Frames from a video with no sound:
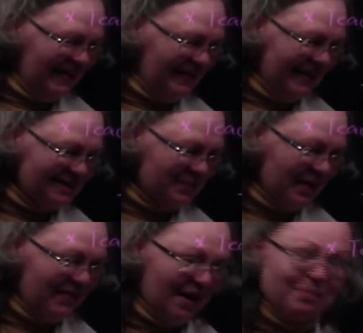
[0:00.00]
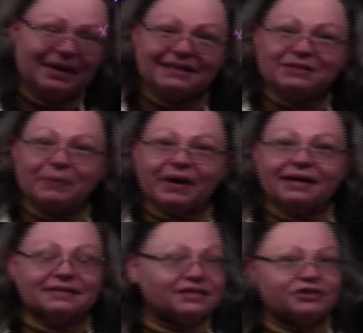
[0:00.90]
That's what that means,
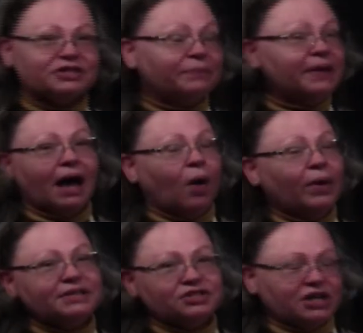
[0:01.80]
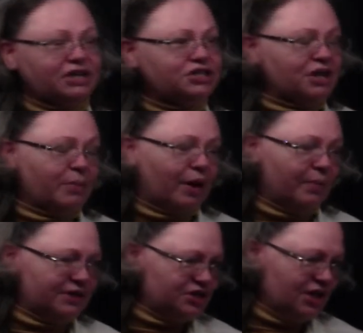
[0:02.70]
because there's something always changing about
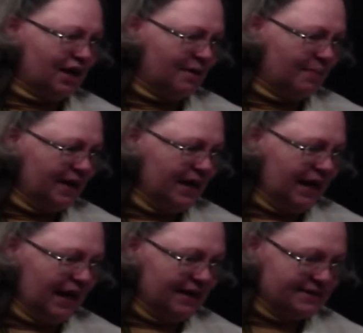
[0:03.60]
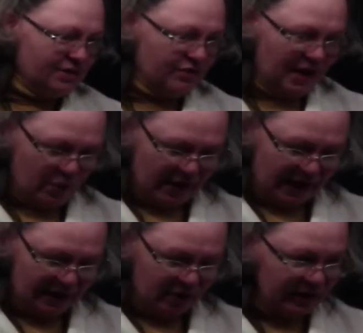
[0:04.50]
my job. And so that way
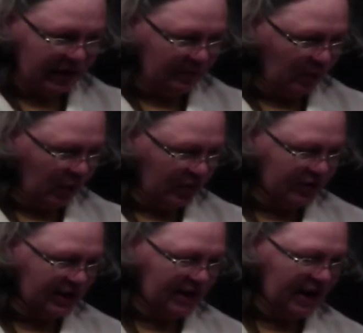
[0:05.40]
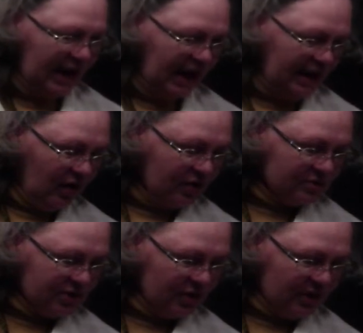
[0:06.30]
I don't get bored. I
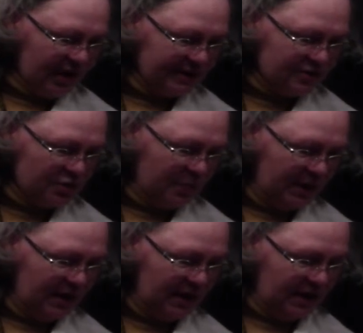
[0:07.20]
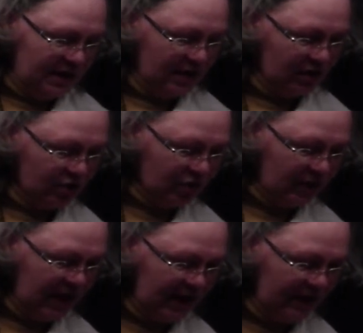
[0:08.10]
also get to be
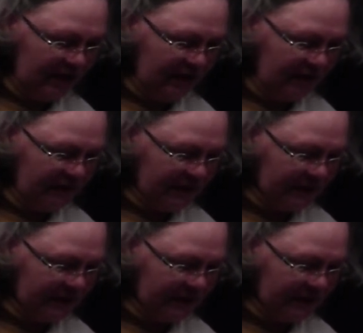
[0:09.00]
creative.